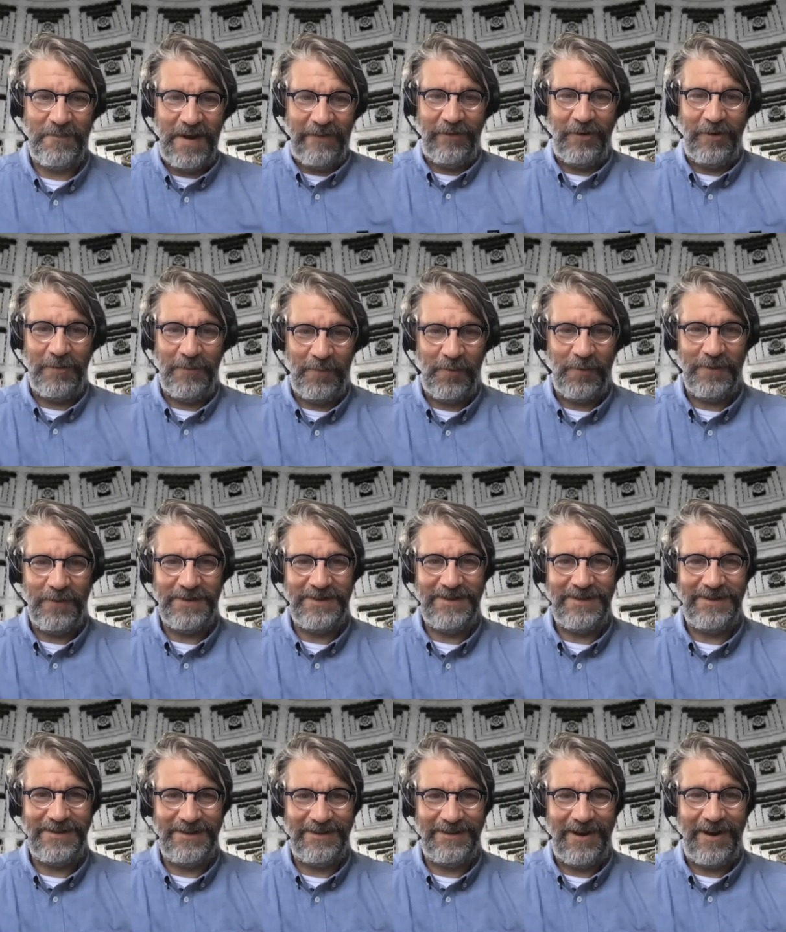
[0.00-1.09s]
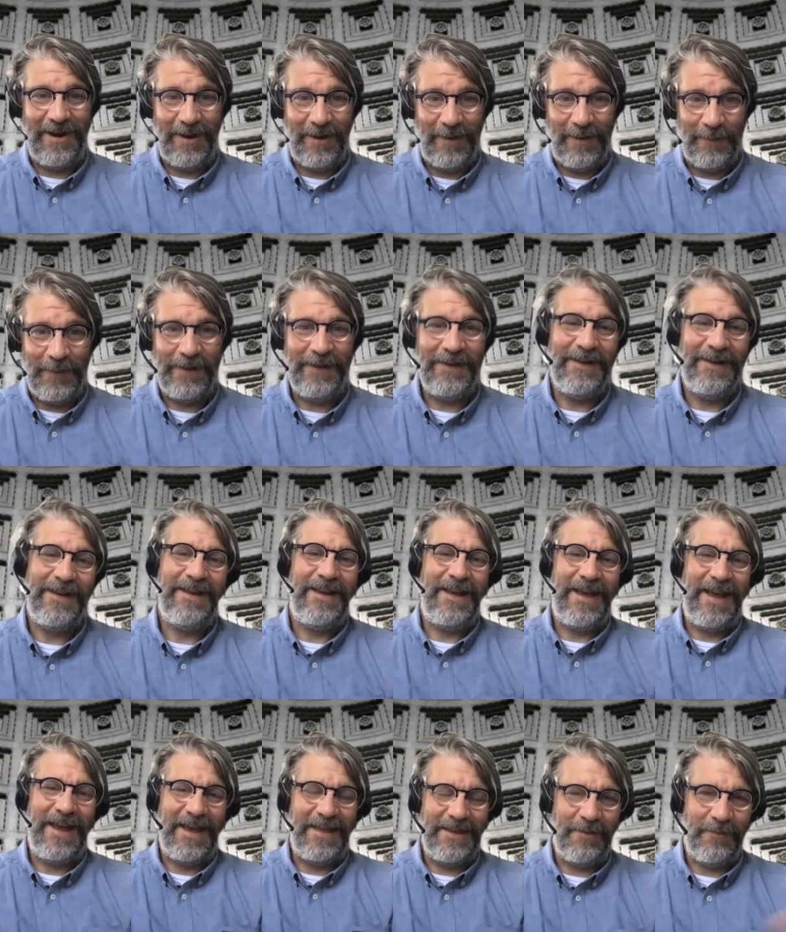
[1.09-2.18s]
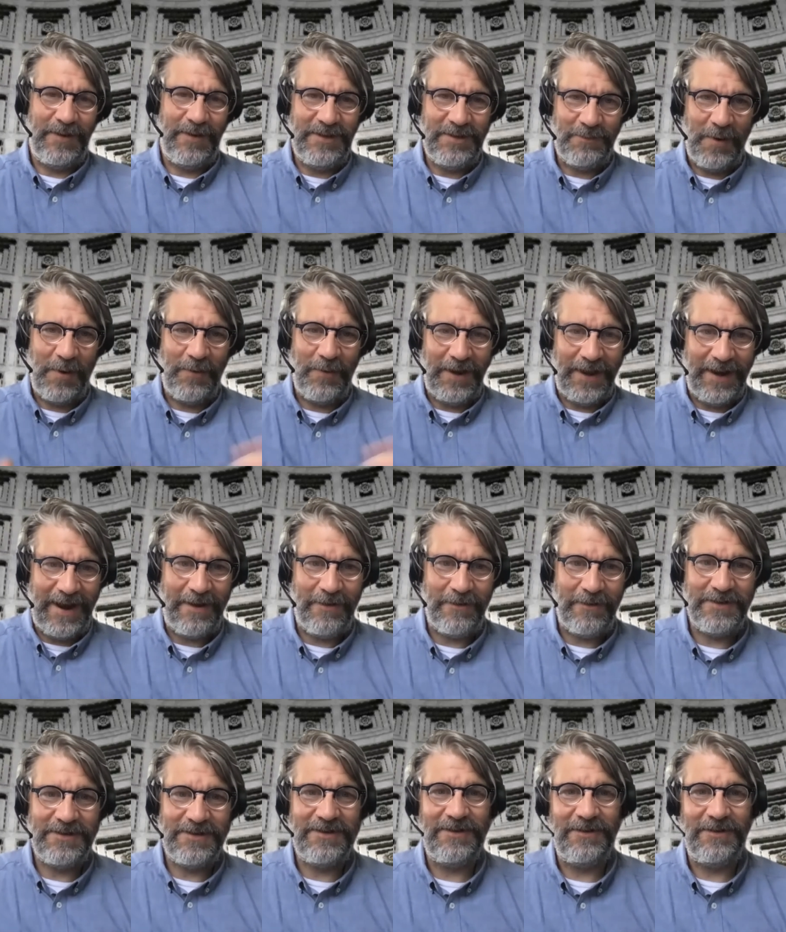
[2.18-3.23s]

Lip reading: everyone pours into the hub, and then we spoke it out